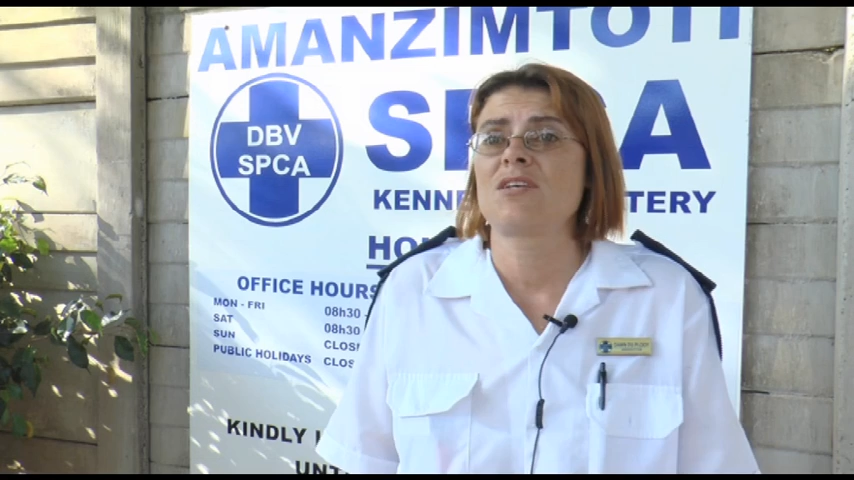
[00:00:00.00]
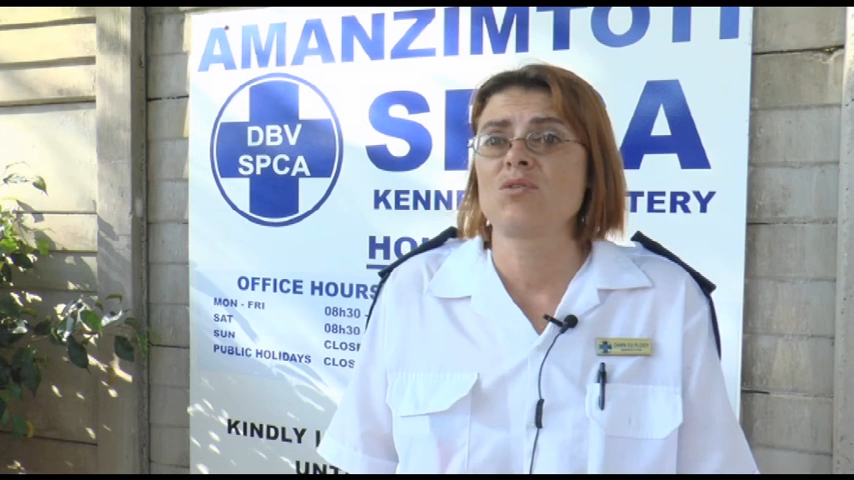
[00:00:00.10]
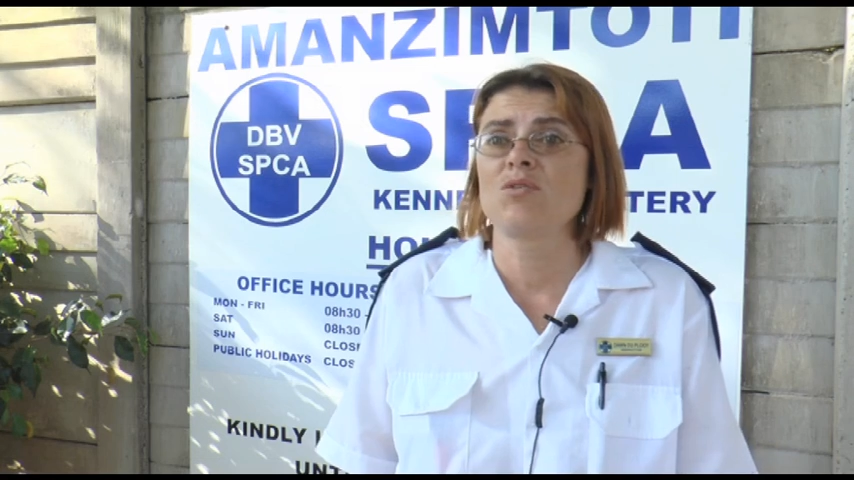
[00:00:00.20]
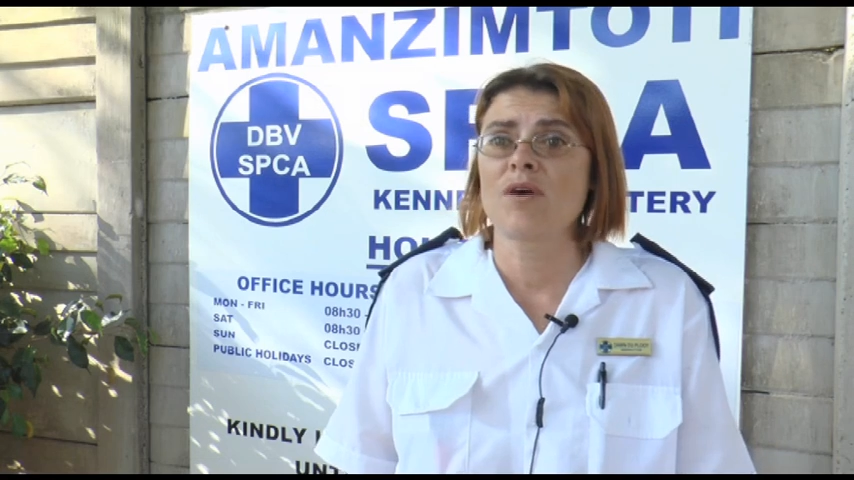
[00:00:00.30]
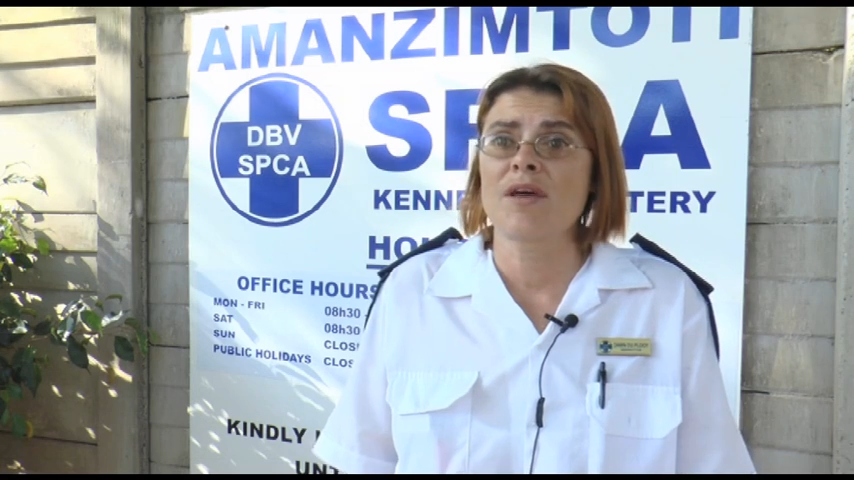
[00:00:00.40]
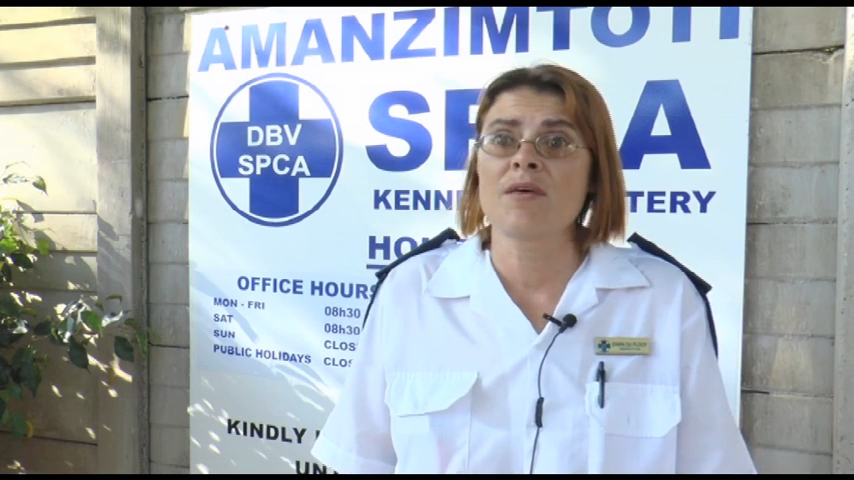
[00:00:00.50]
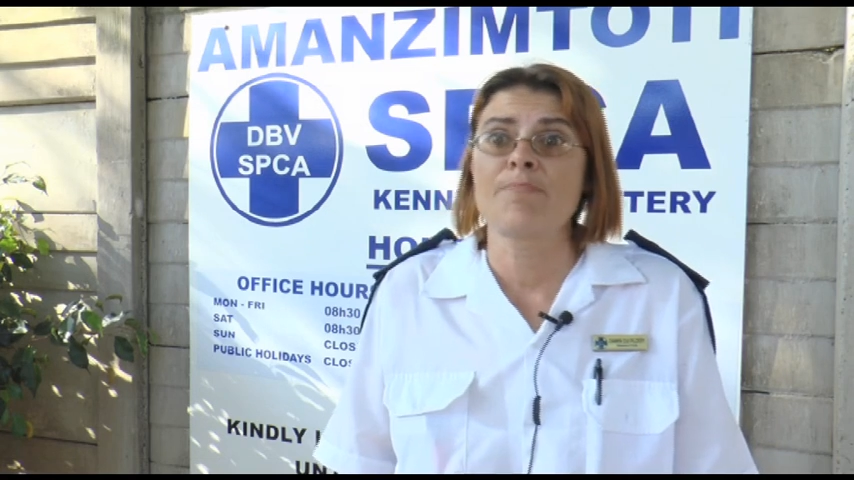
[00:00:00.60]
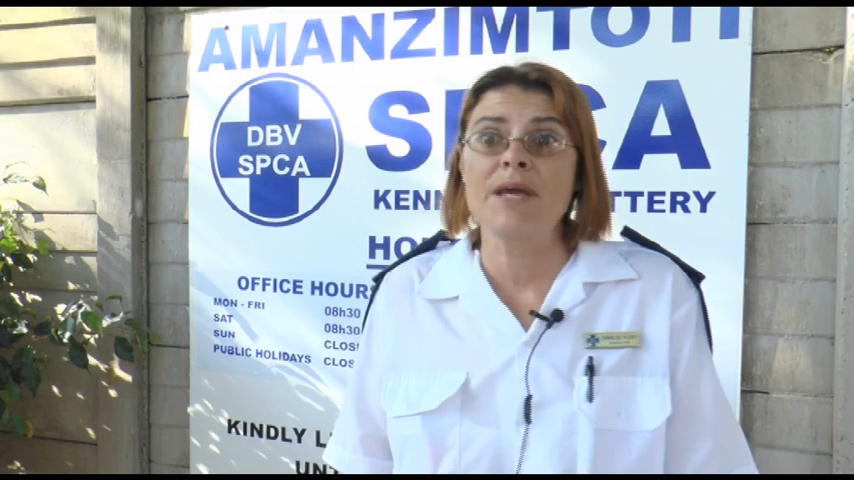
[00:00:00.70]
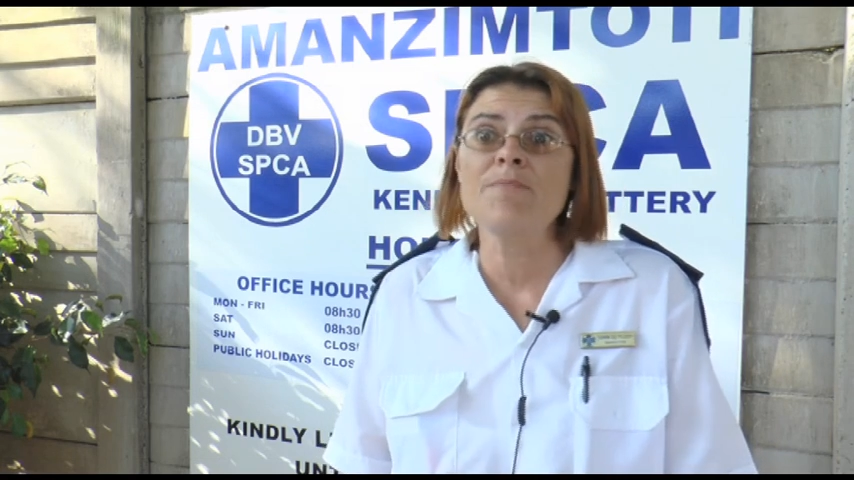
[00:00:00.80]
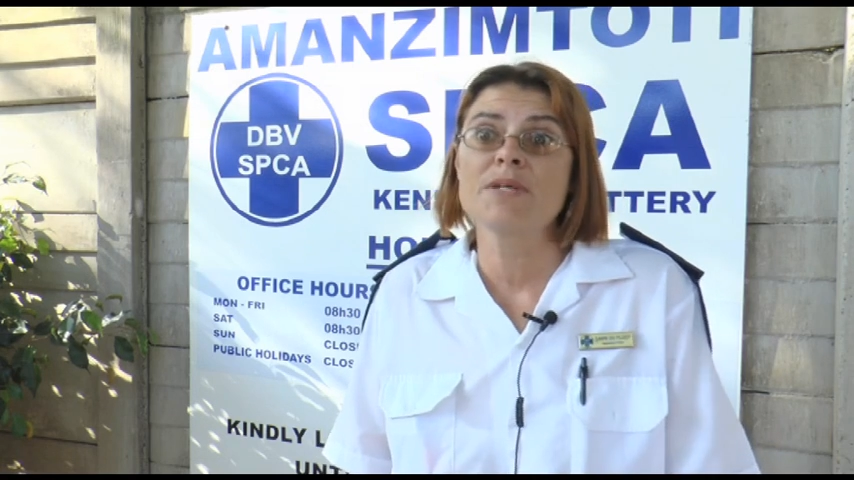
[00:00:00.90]
they do and the
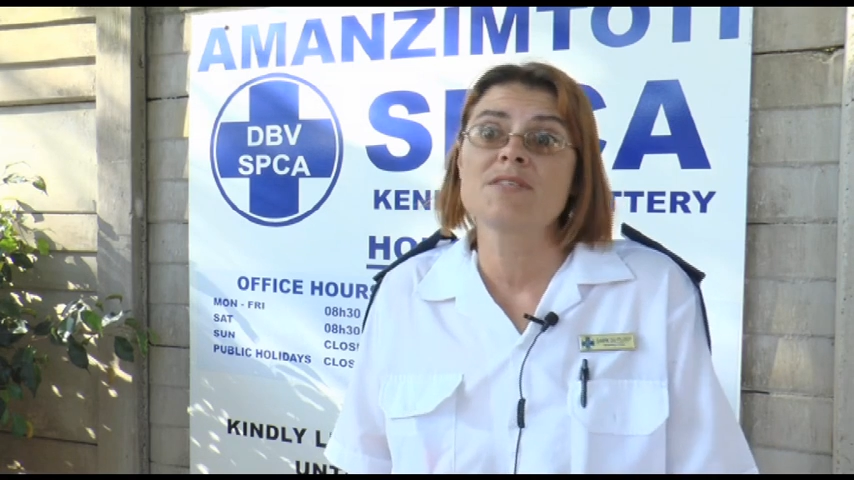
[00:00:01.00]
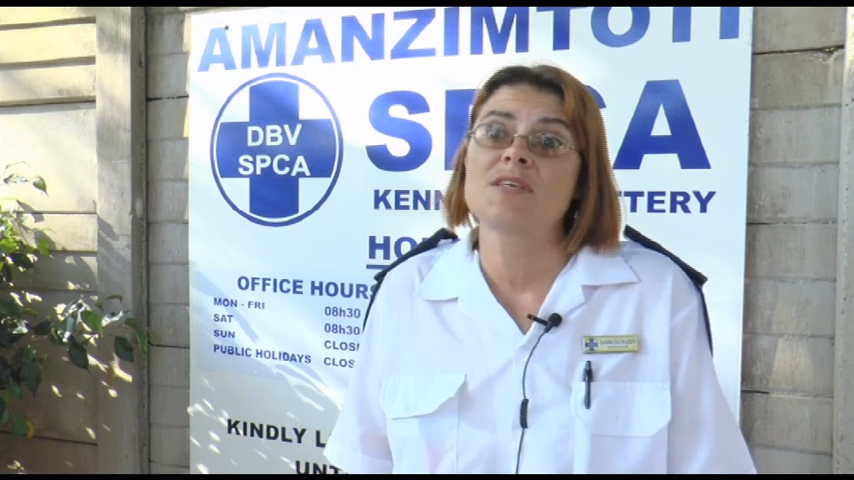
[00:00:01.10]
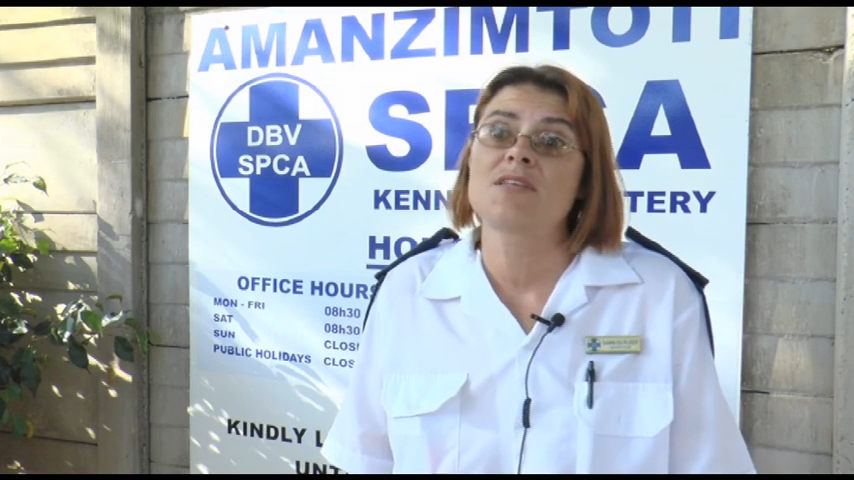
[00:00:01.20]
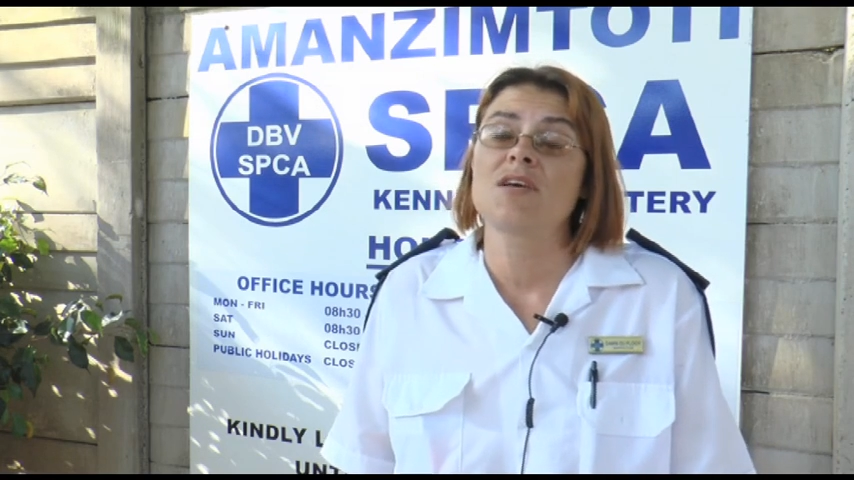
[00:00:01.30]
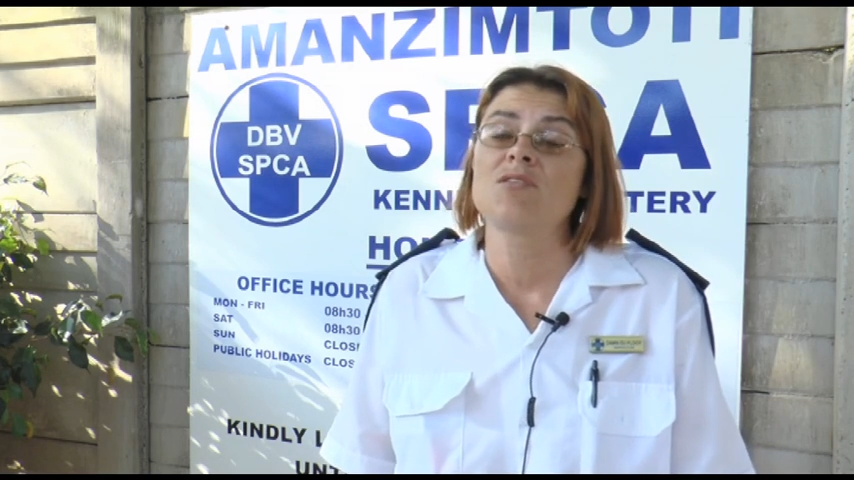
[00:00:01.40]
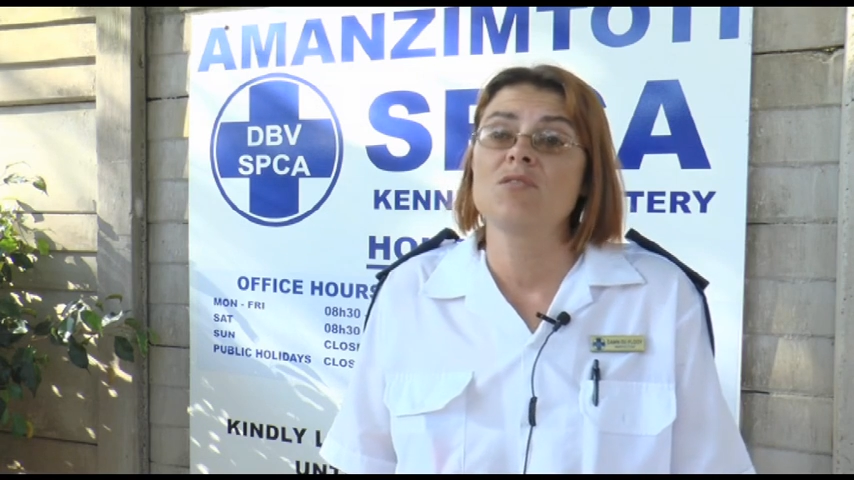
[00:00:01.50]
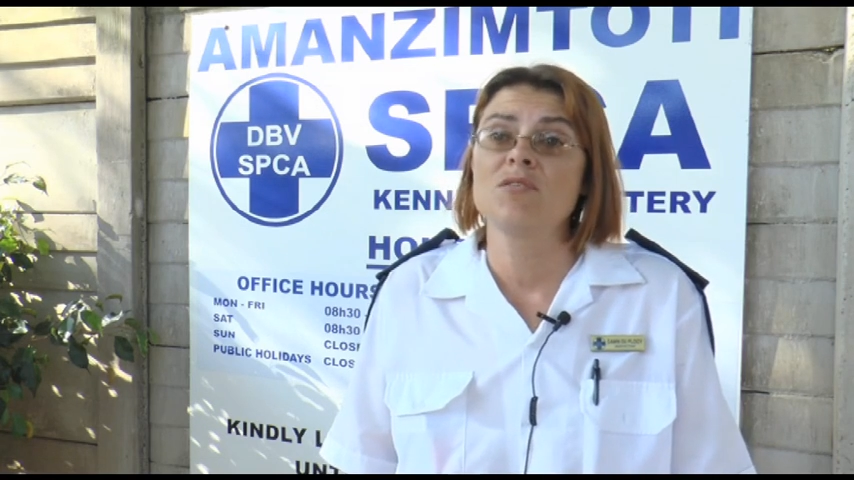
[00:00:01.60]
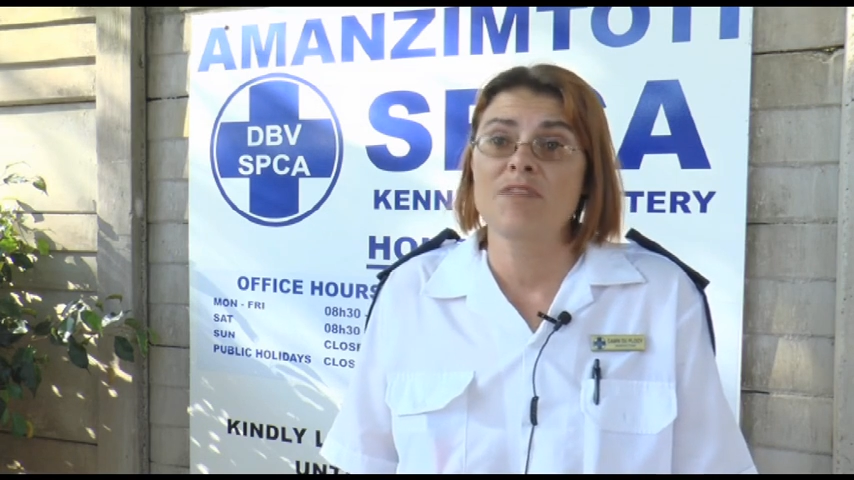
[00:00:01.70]
big bits that they do.